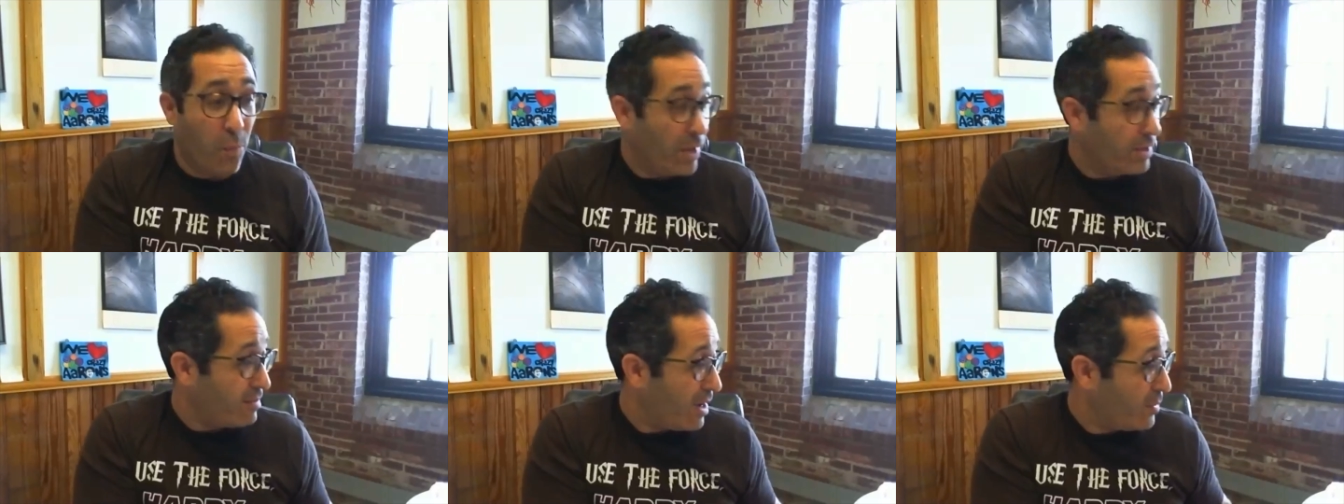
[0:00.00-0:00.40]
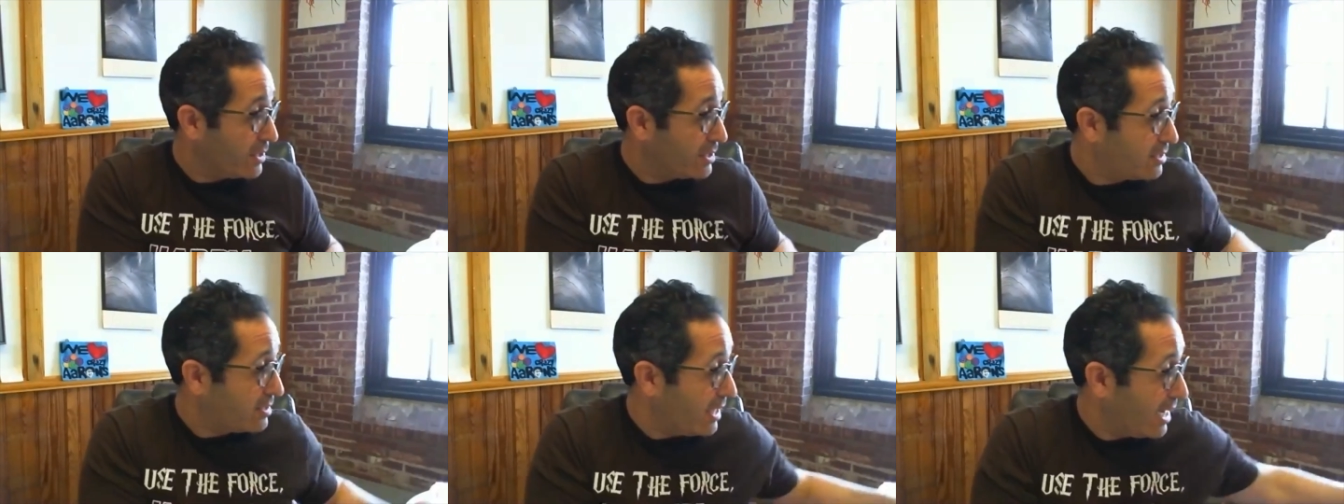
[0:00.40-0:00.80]
One day
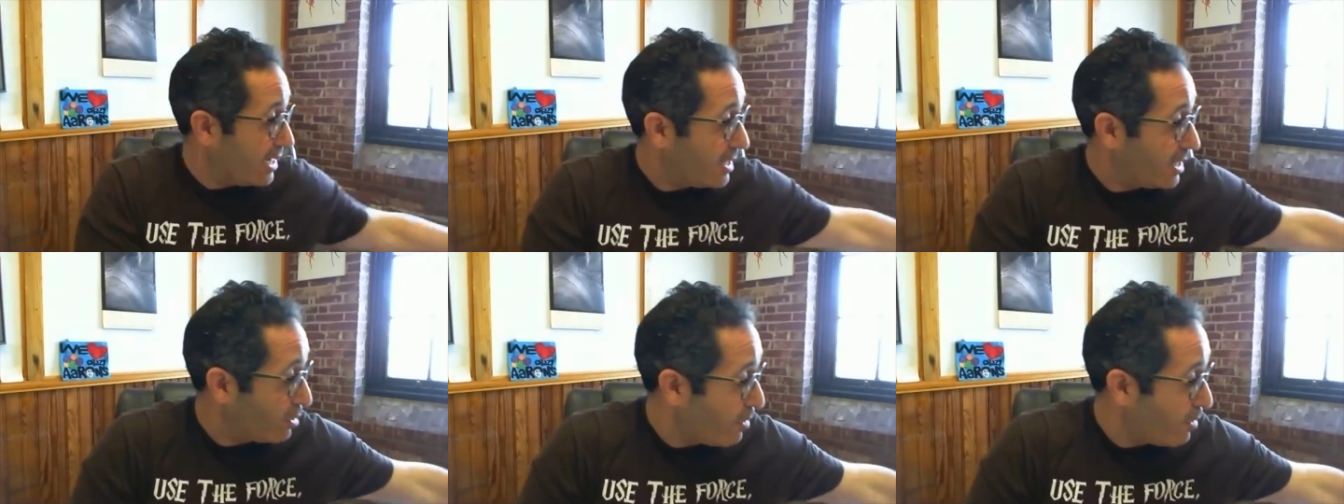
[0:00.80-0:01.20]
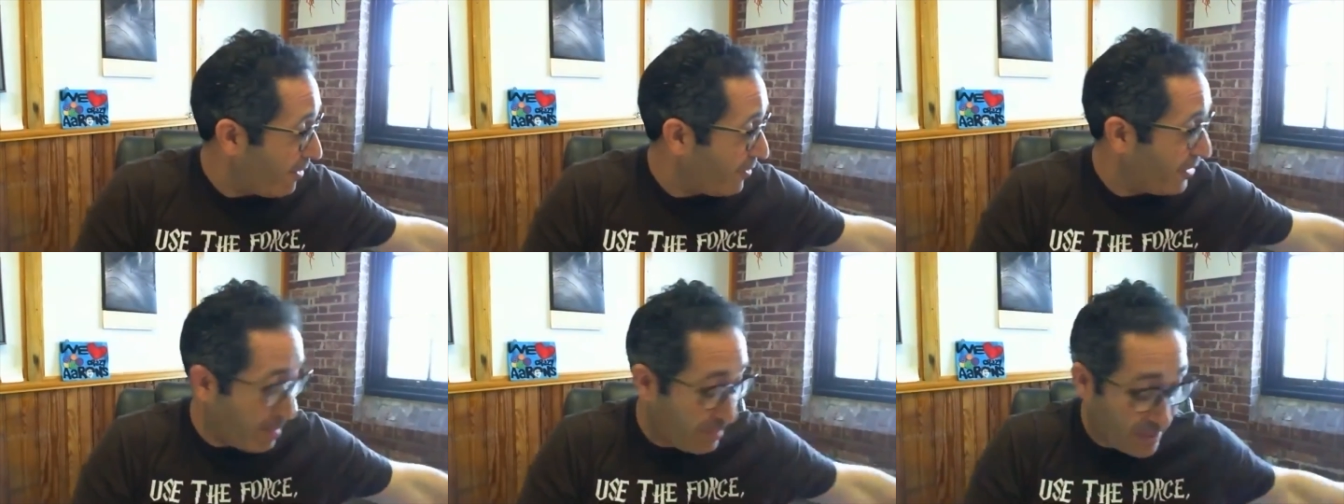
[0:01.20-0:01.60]
was standing
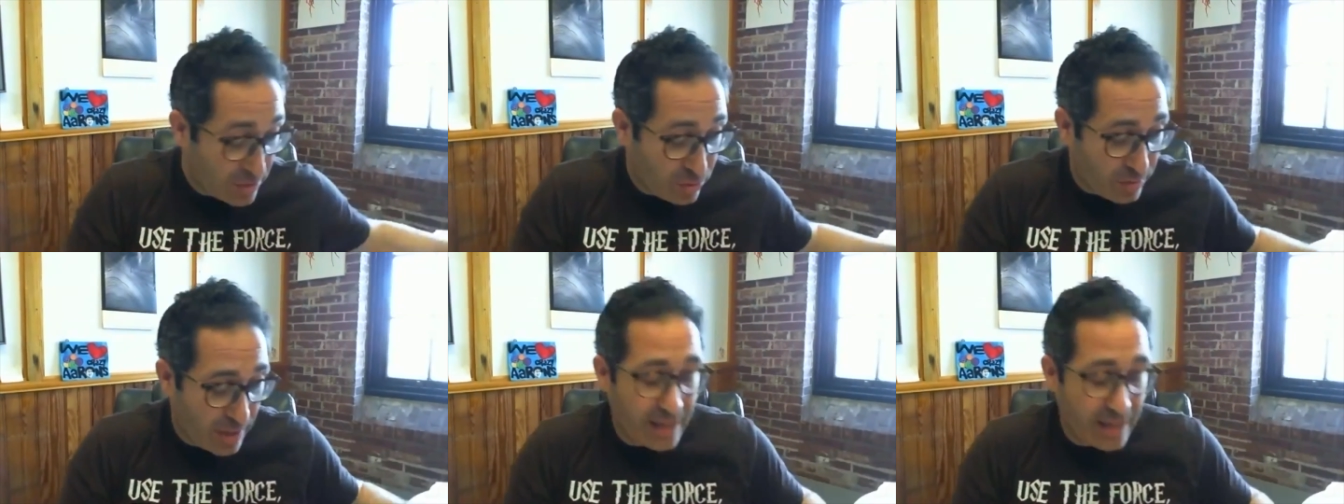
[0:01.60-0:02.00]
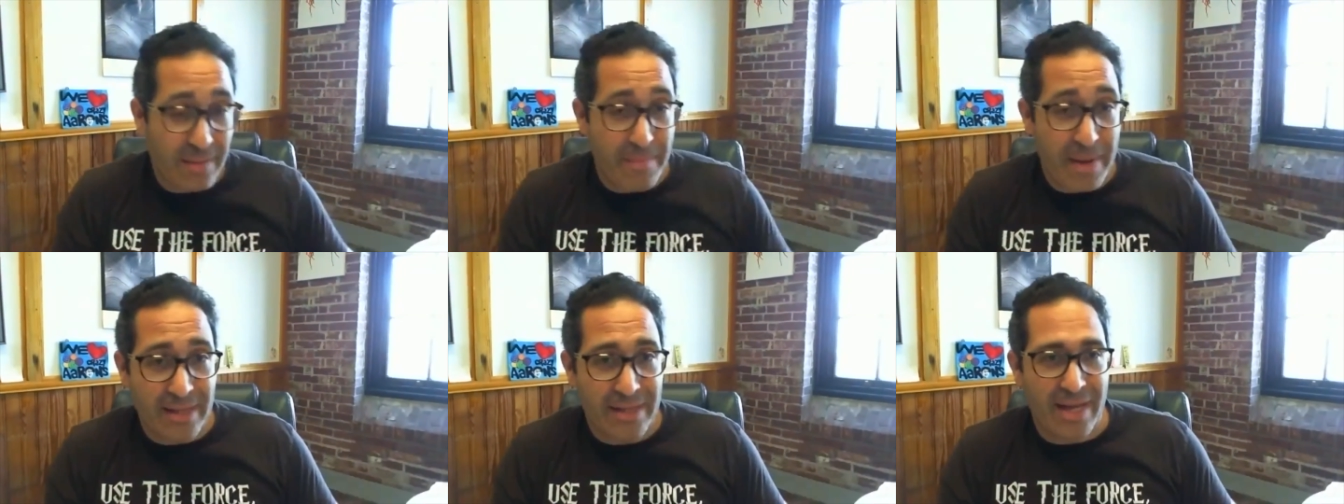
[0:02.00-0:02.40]
around demonstrating
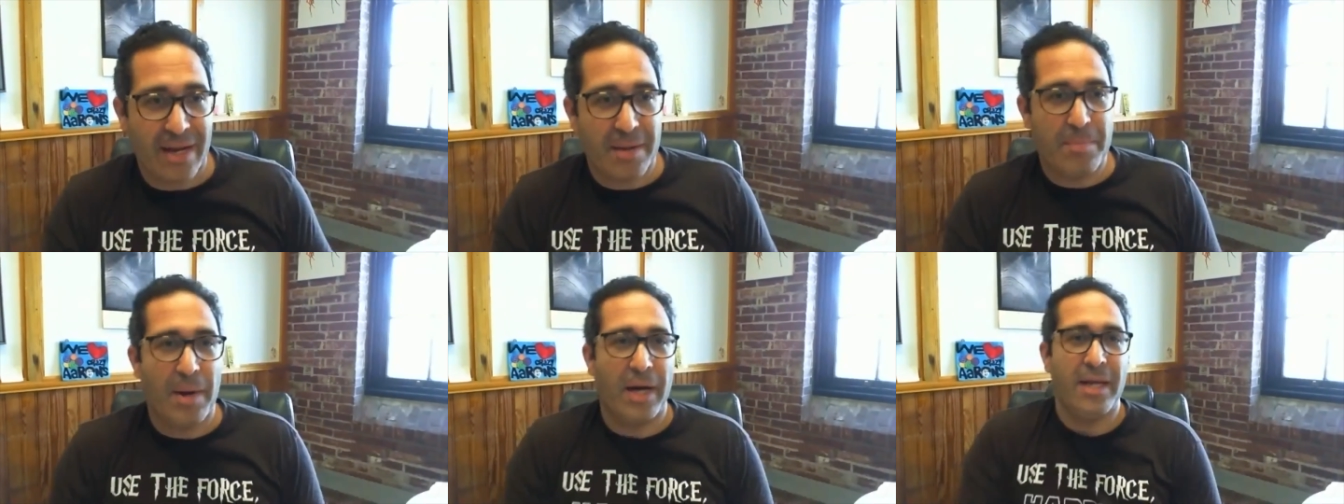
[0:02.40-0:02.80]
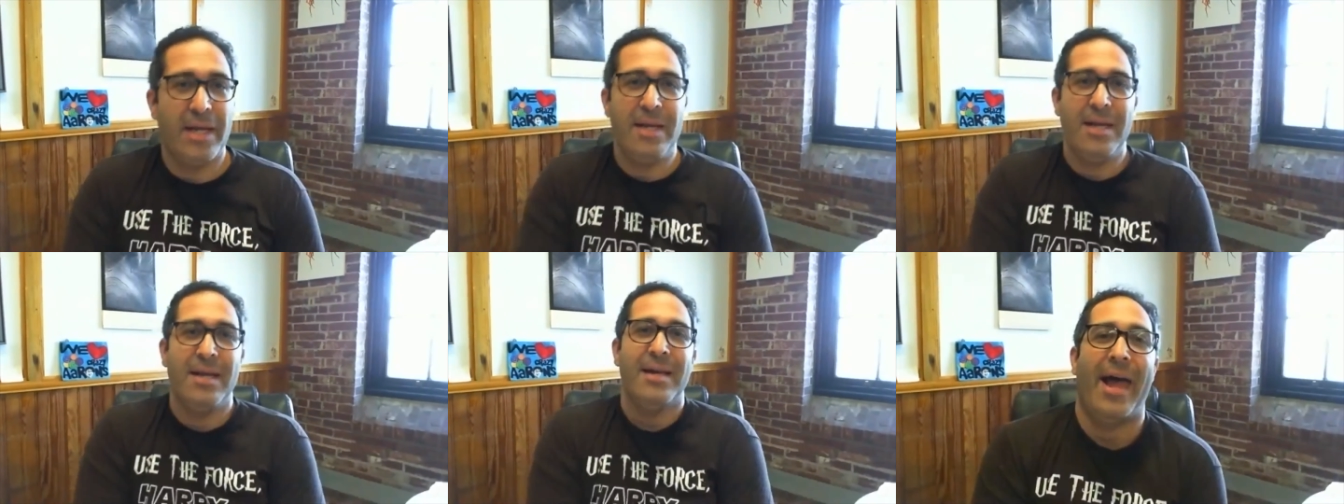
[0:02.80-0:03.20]
the magnetic
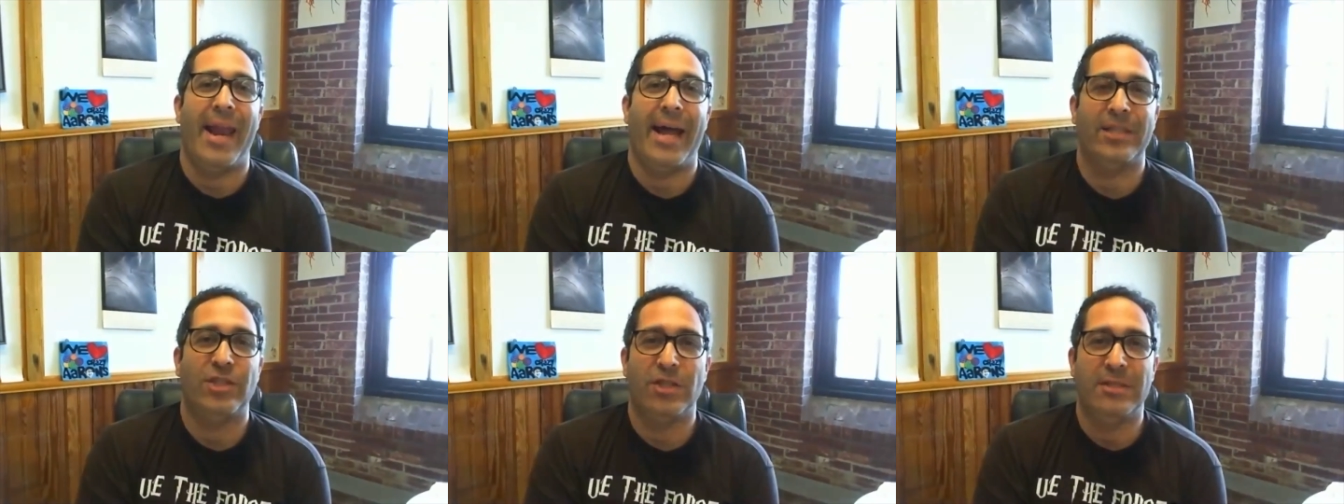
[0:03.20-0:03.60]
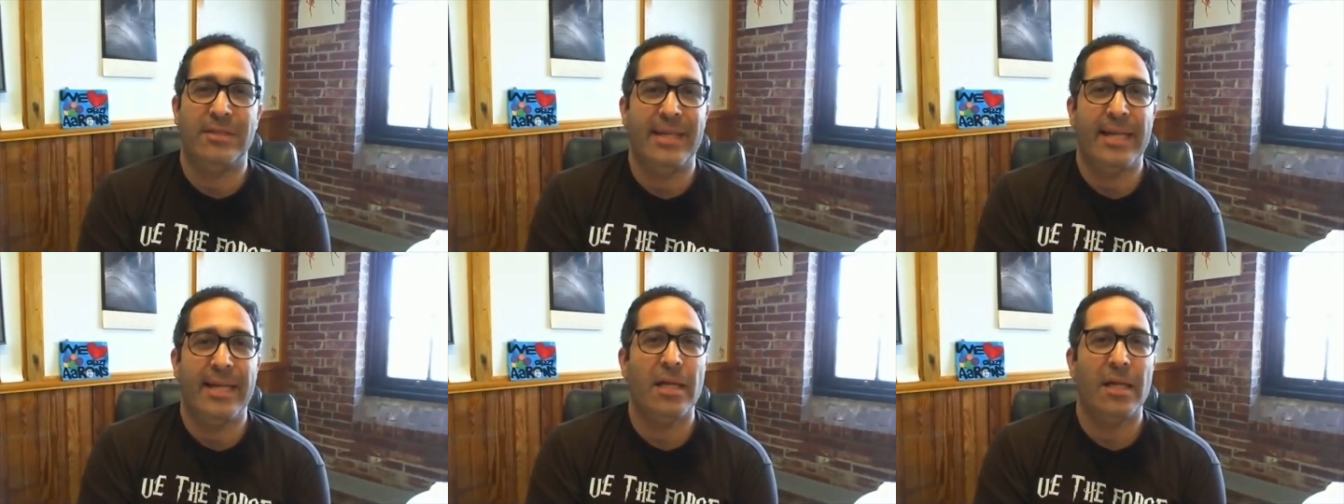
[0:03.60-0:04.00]
putty and I just
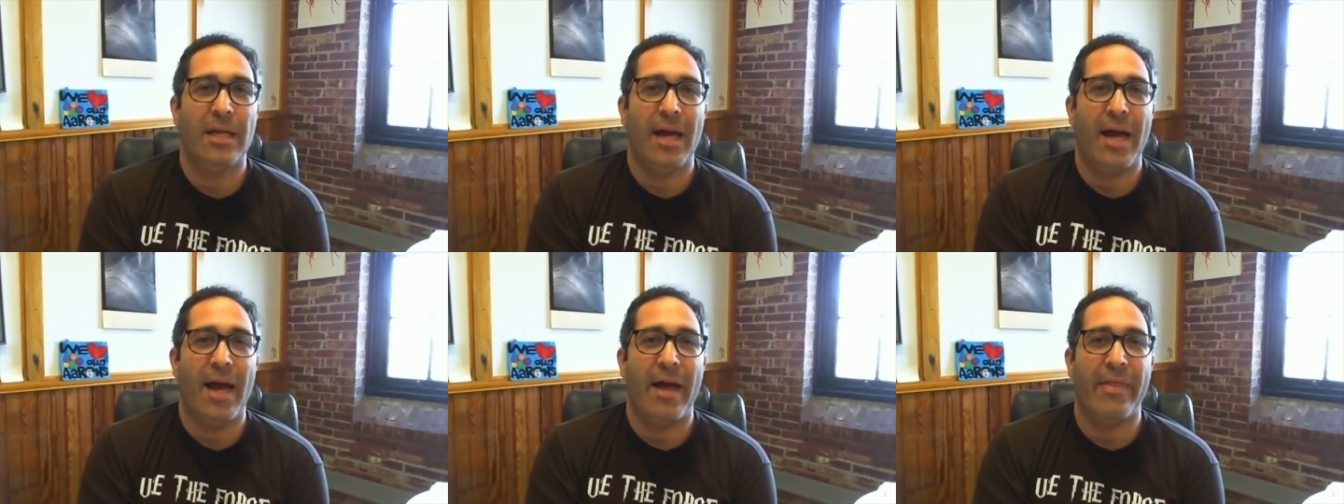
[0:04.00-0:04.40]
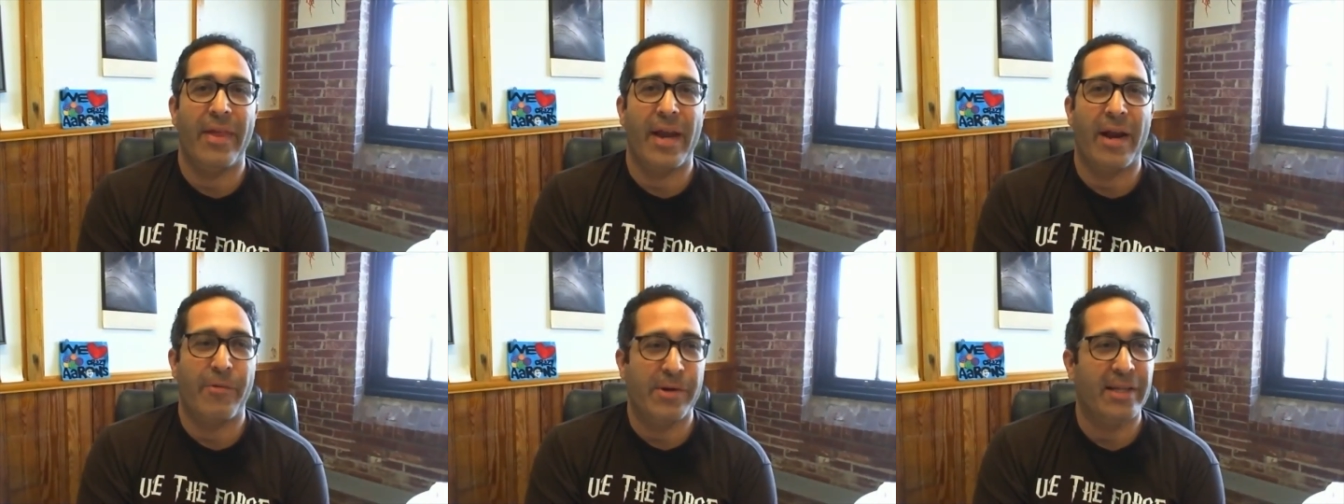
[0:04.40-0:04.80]
did it and
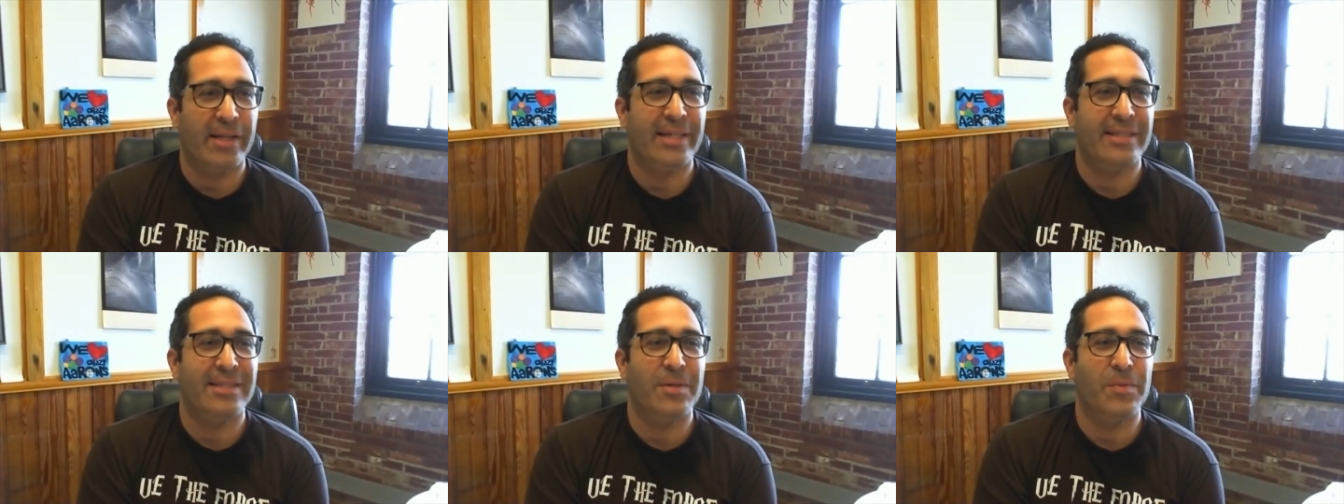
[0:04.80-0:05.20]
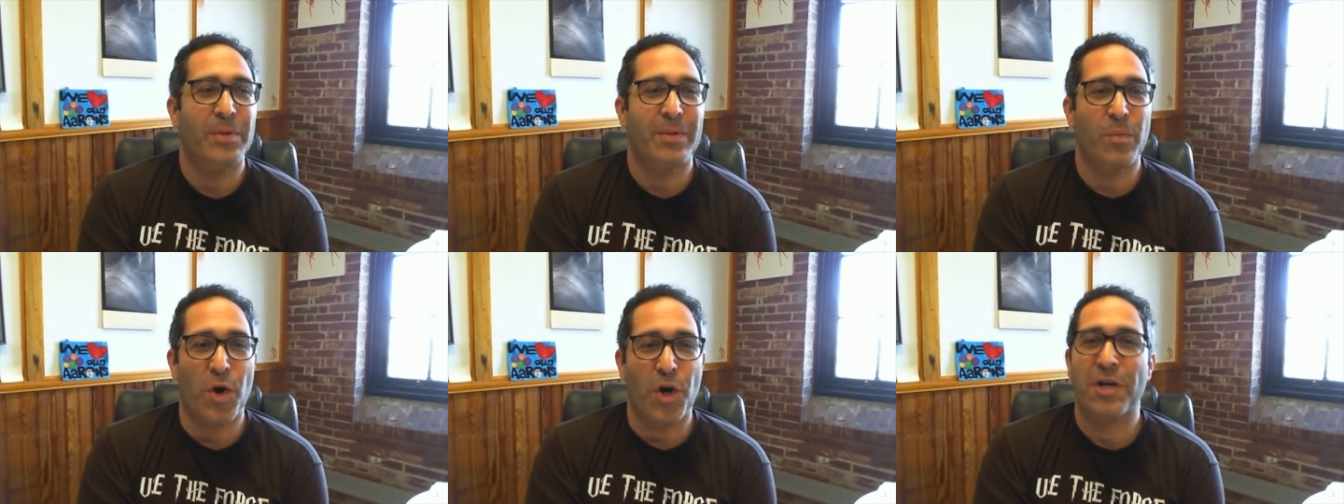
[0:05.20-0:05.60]
then I realized it
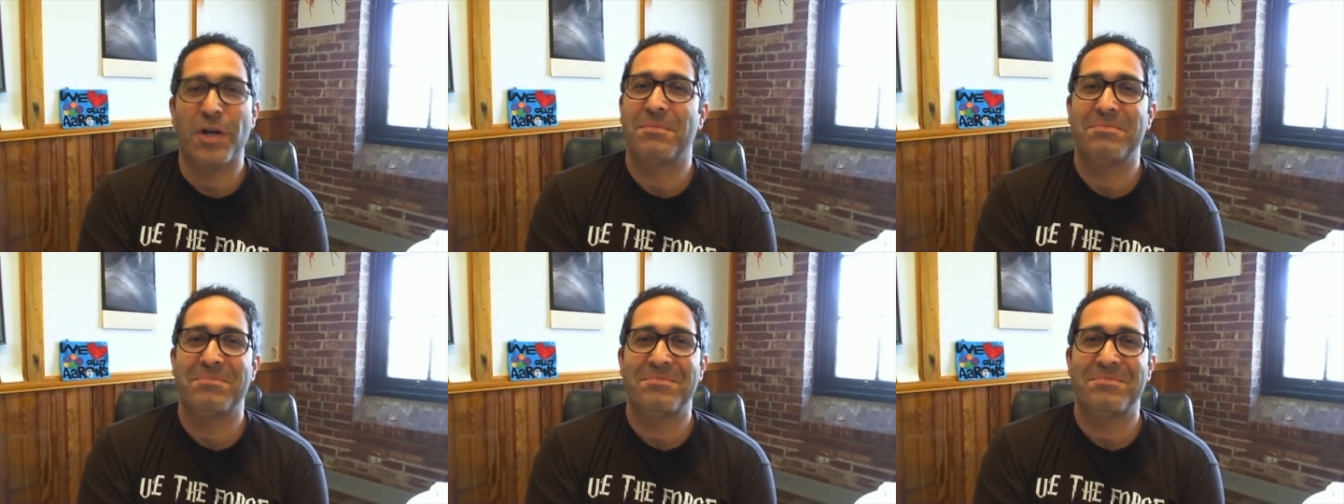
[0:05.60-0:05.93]
would work.